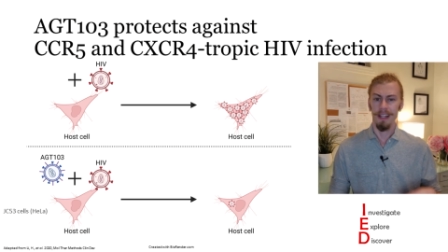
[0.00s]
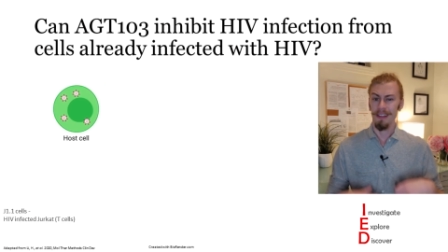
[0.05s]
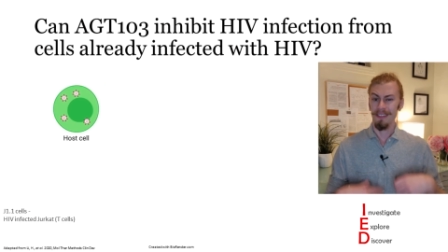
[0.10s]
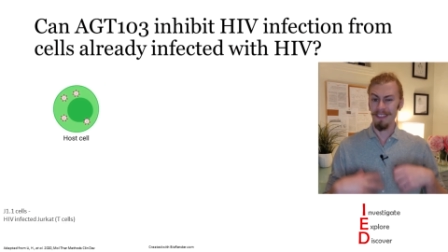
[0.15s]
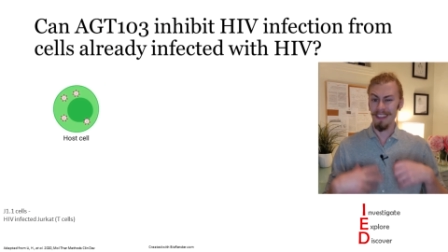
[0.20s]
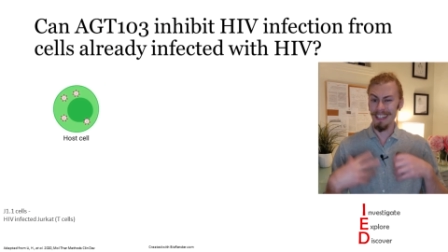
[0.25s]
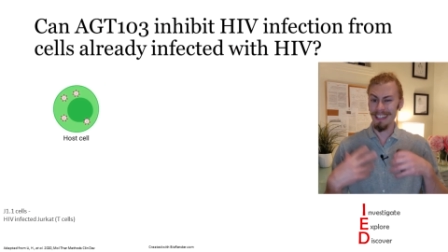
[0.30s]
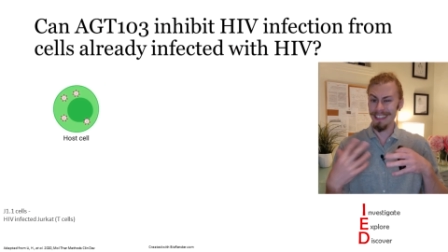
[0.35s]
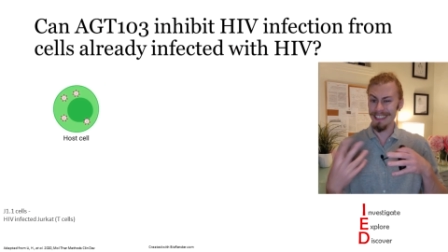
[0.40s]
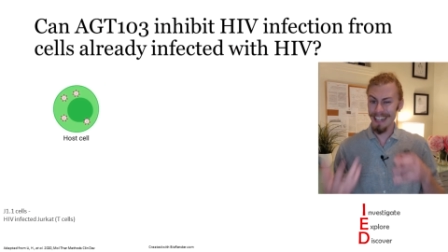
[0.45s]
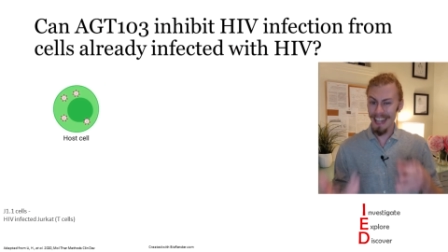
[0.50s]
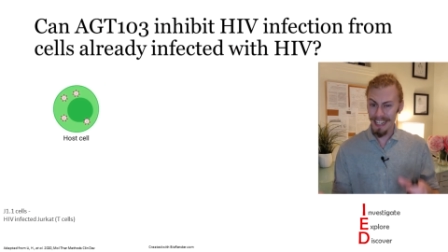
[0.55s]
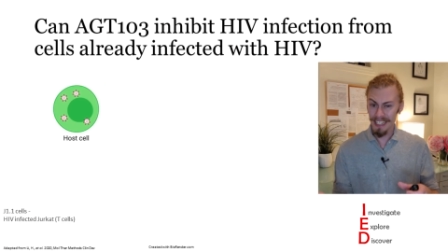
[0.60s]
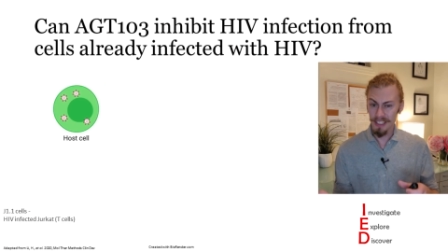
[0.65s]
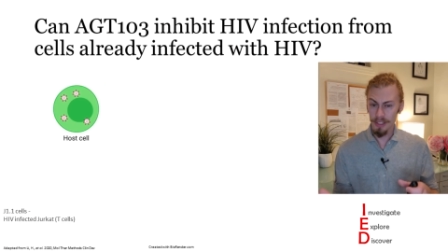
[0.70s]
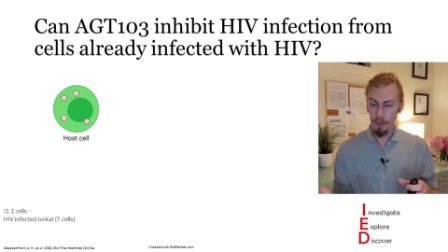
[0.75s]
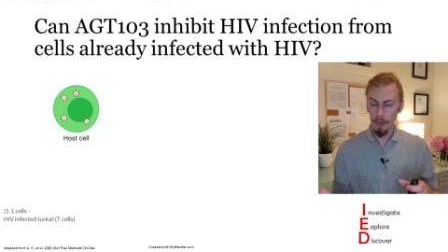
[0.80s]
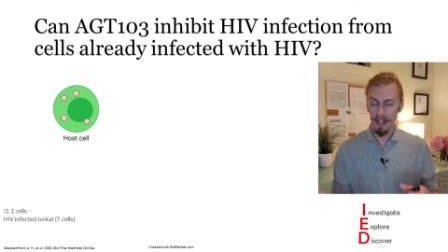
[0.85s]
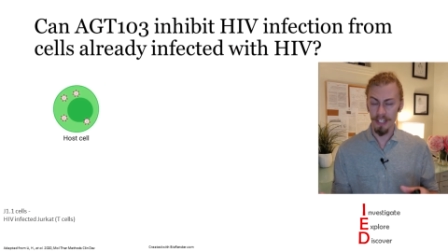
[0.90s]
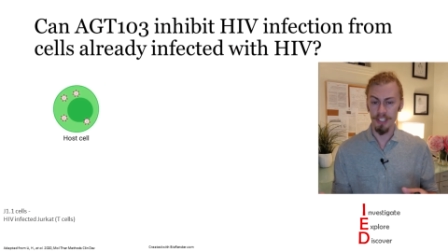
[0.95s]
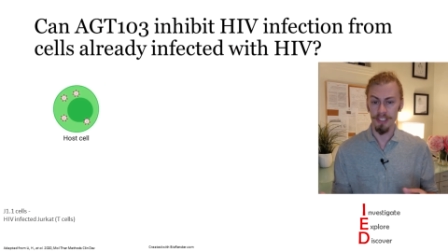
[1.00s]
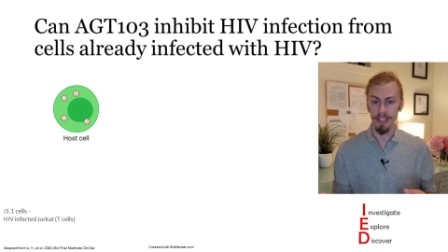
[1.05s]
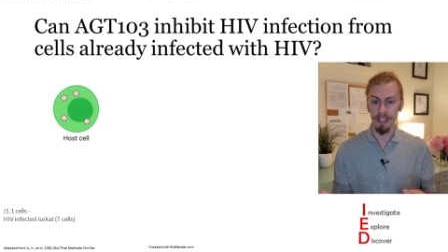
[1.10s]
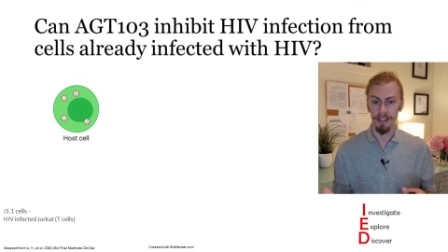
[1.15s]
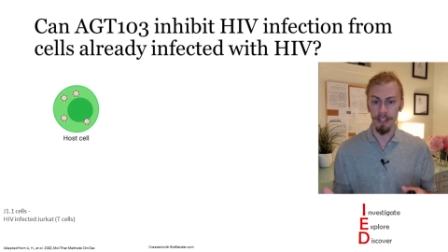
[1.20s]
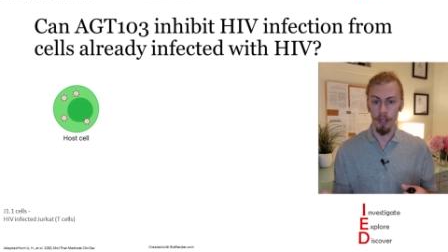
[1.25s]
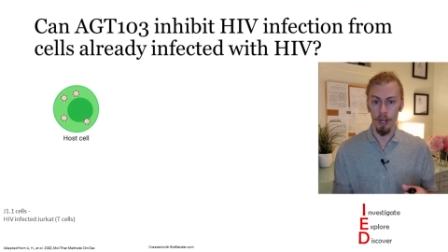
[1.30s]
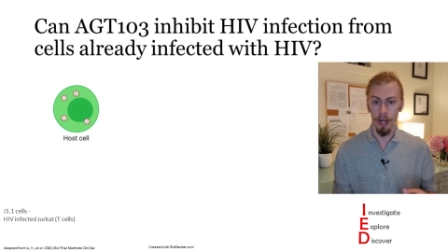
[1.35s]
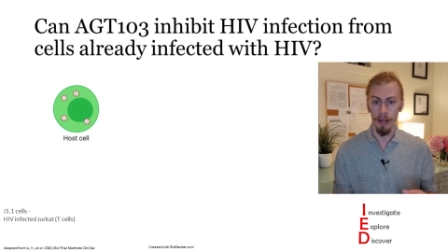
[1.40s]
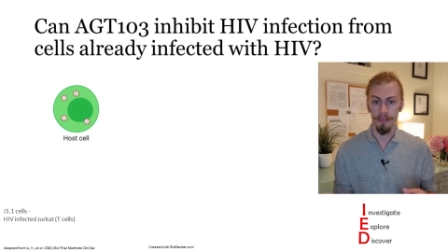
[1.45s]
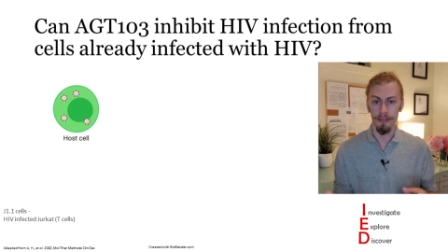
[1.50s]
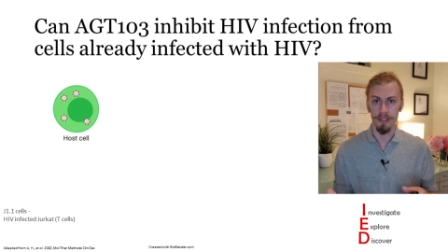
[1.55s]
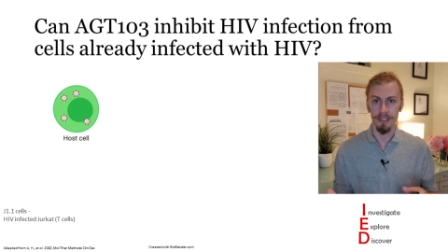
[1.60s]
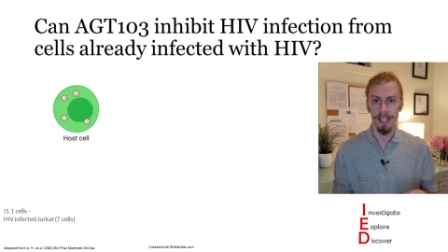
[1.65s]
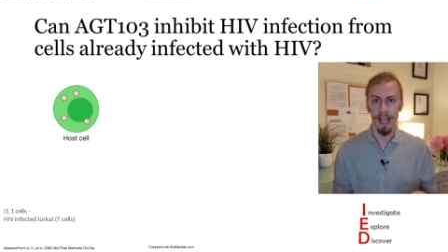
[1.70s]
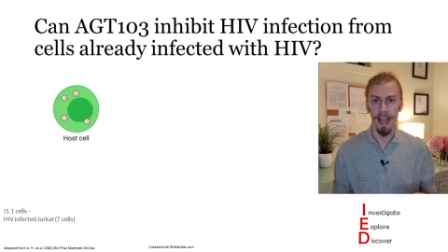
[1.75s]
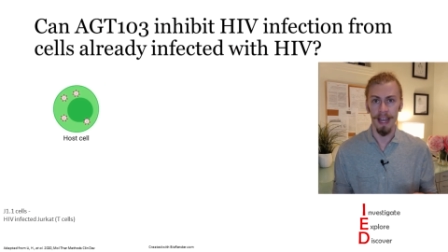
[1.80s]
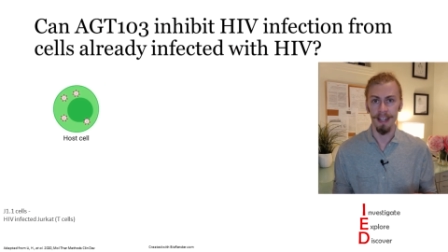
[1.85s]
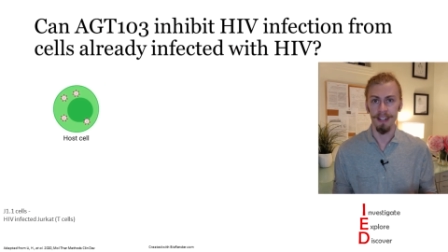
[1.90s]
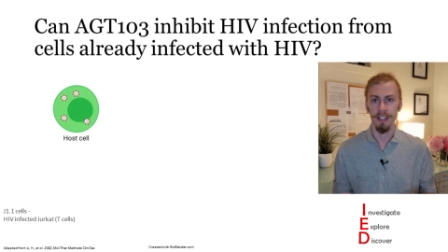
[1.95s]
the next question that the authors
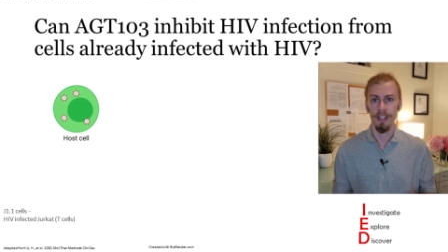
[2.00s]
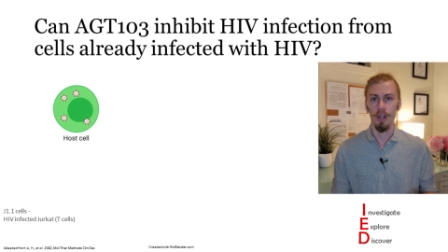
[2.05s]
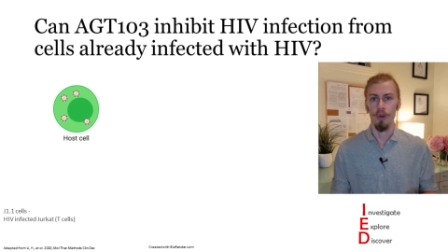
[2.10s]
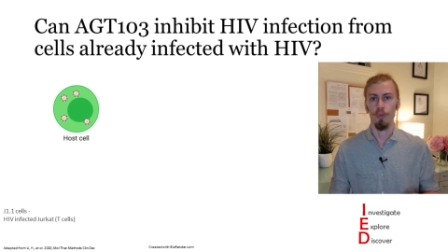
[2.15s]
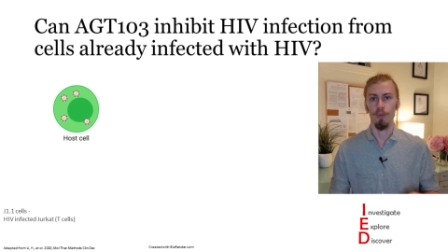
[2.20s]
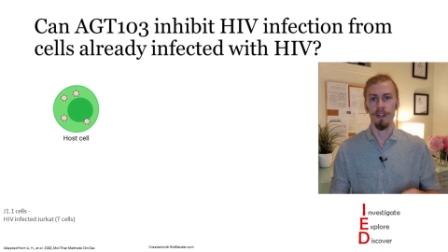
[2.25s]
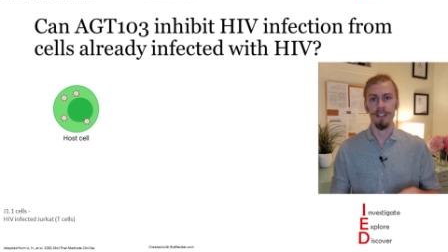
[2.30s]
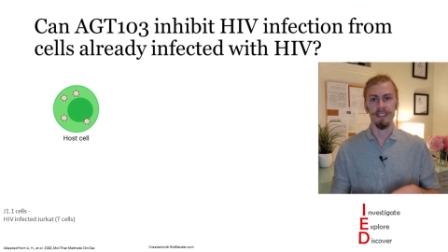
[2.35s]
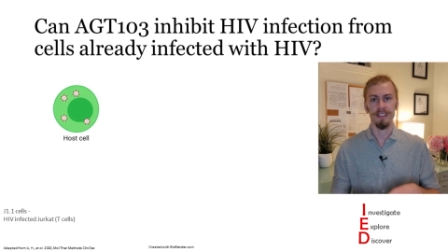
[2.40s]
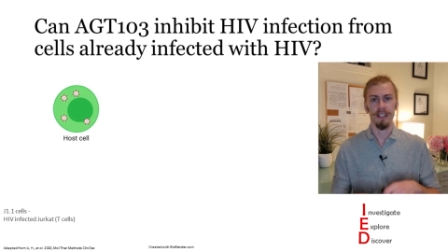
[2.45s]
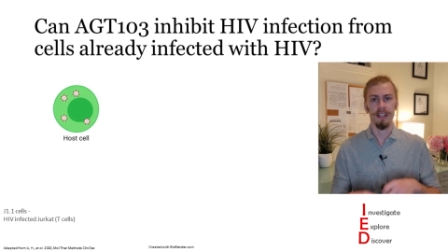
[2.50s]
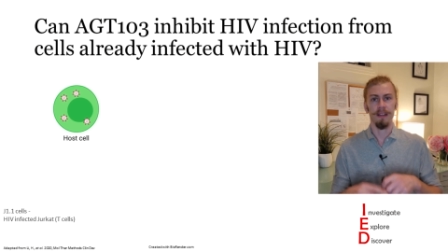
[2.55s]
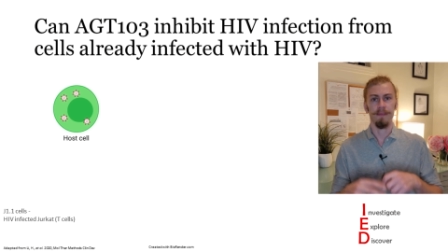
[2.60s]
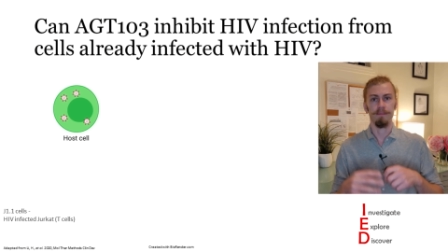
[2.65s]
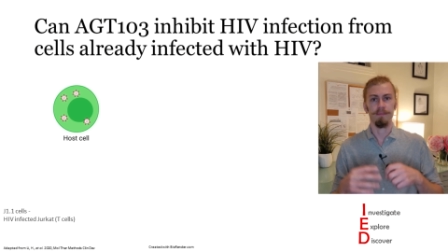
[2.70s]
had was,